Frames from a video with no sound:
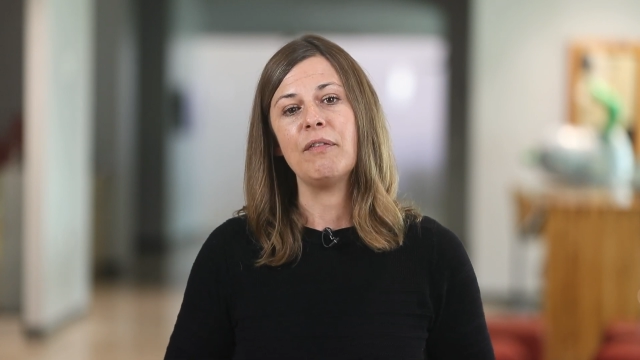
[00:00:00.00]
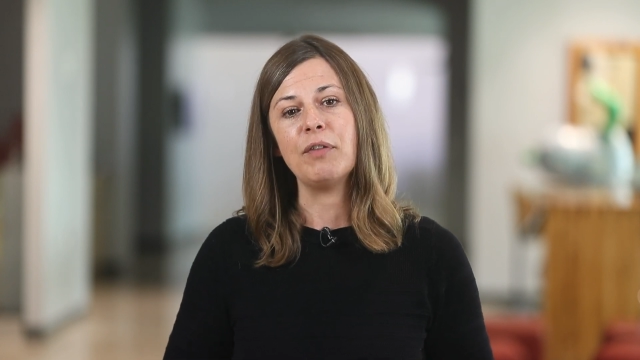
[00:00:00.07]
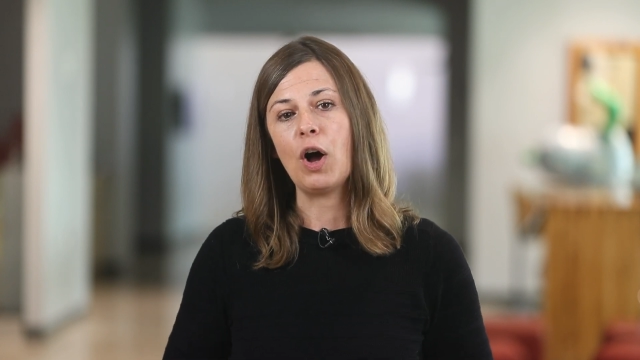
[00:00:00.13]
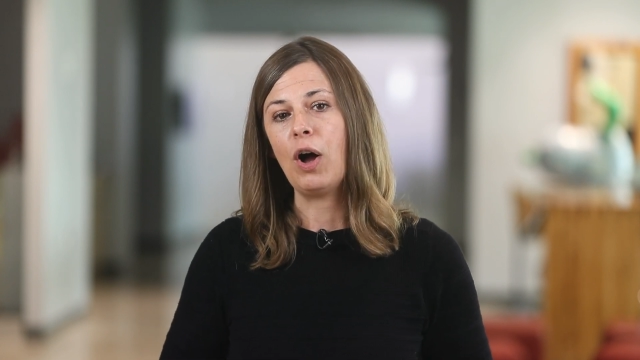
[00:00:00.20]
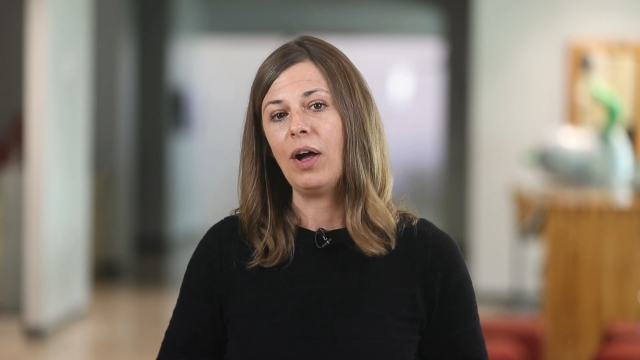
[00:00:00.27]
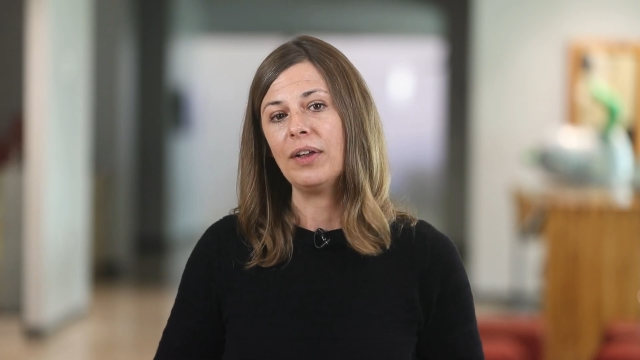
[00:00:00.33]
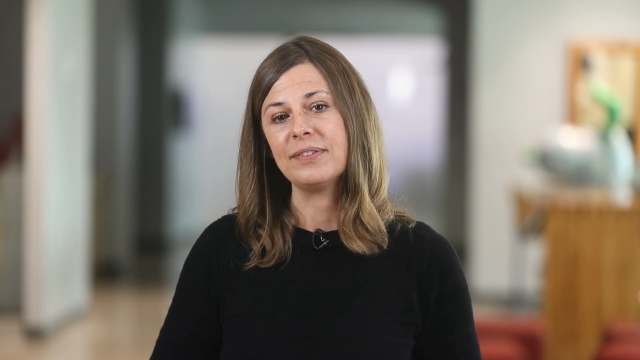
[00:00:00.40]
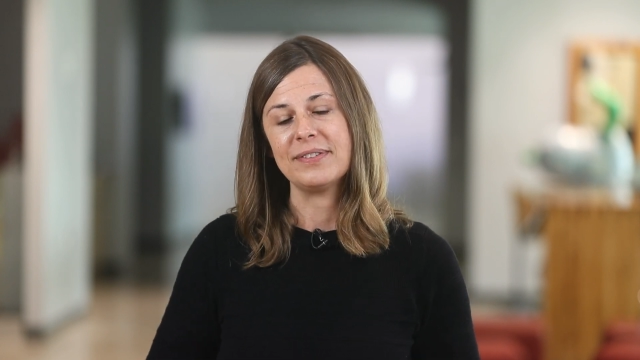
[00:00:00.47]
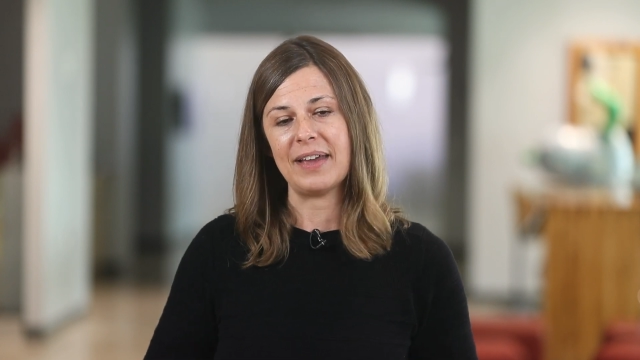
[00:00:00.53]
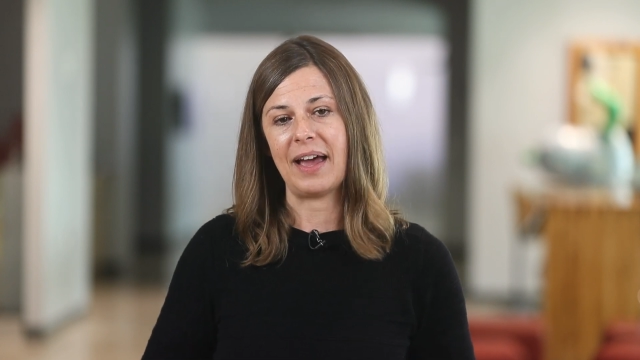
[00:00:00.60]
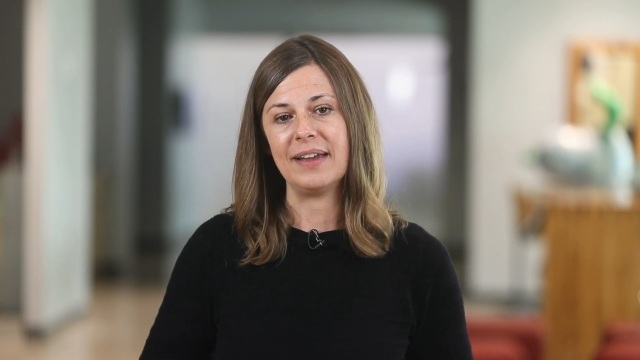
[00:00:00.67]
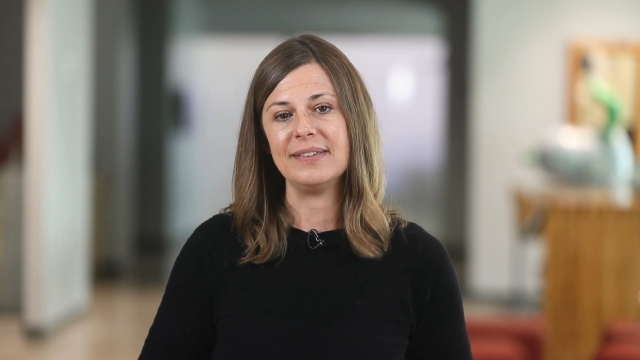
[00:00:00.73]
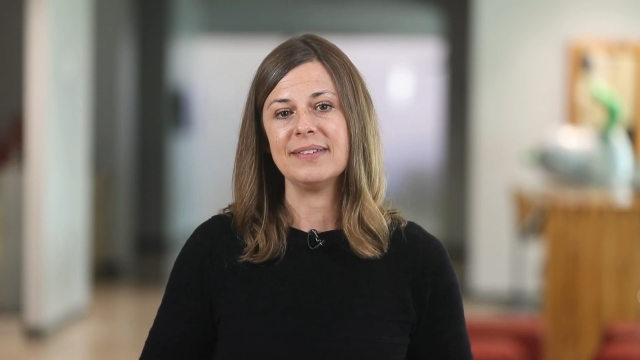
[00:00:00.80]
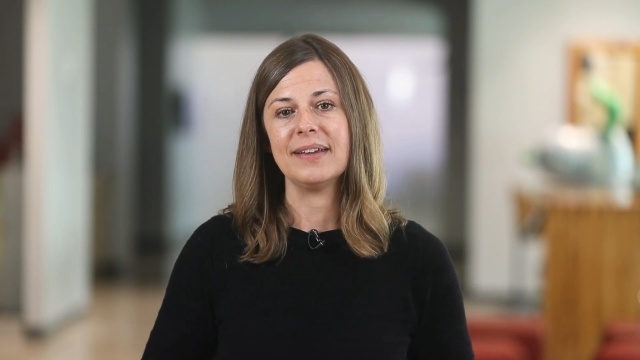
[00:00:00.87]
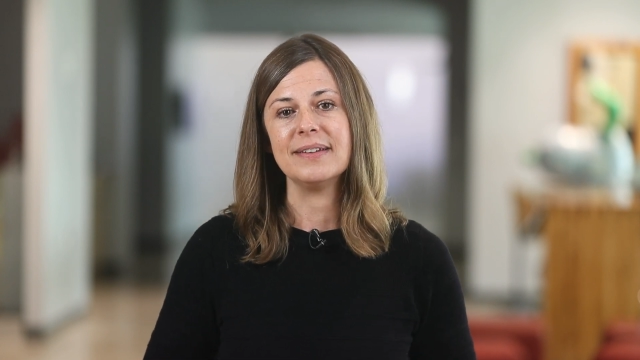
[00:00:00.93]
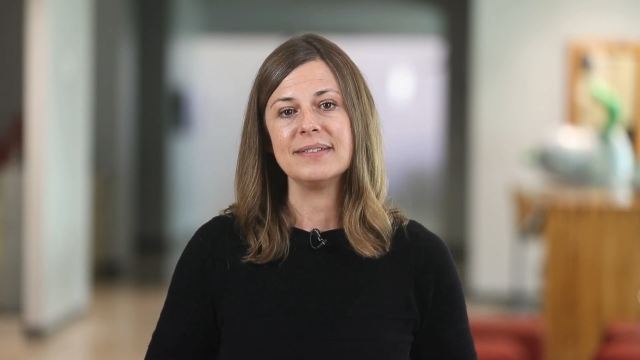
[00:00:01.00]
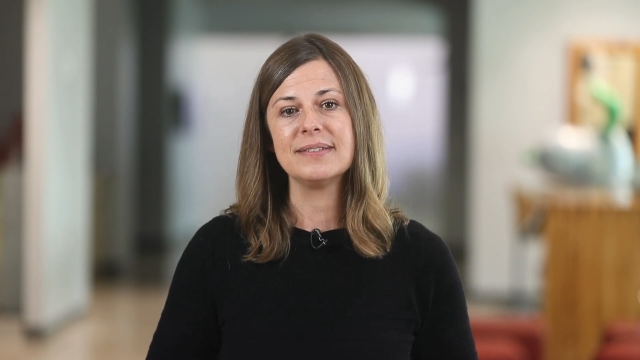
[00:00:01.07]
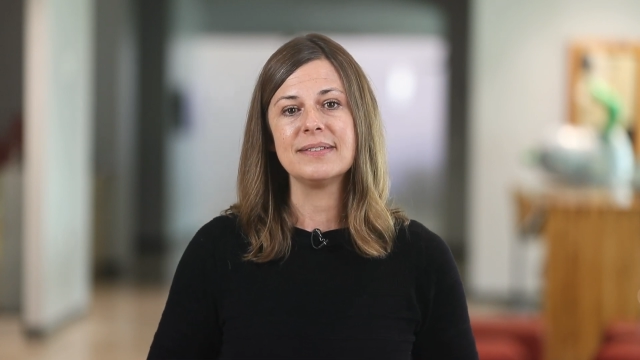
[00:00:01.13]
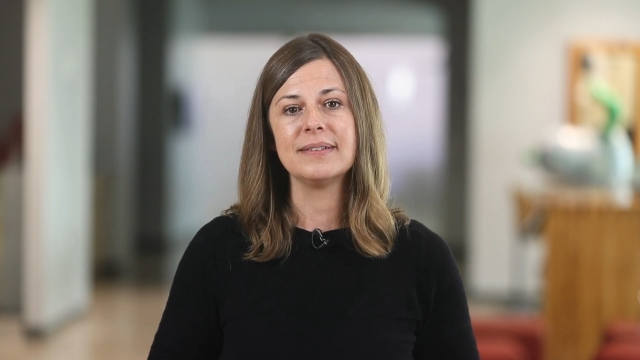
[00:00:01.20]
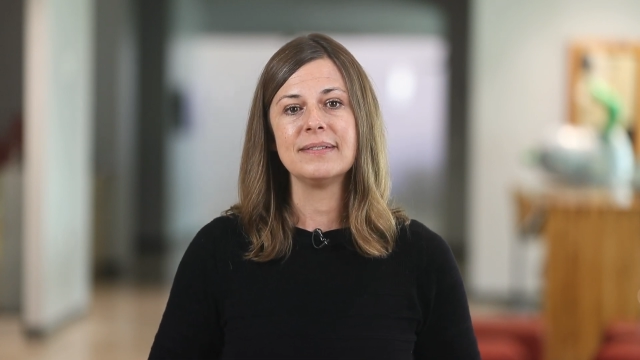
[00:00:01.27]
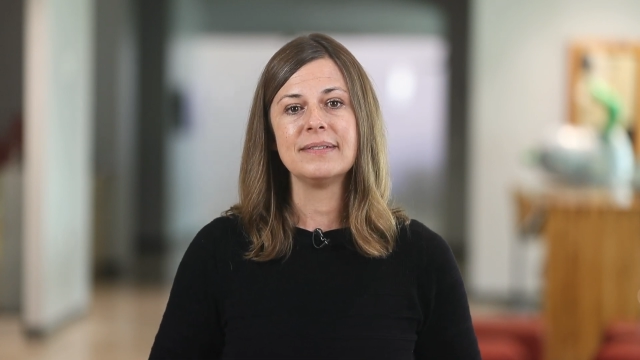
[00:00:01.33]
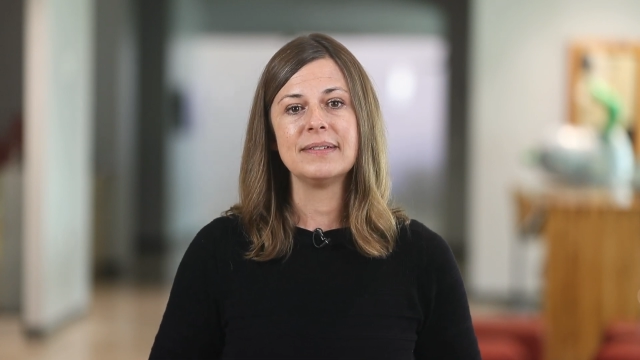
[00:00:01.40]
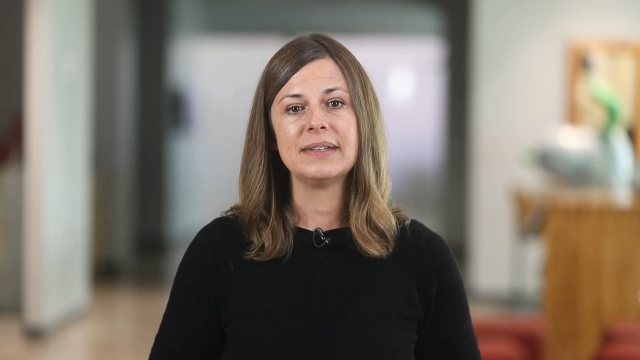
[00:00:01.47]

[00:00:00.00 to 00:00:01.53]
of all sizes.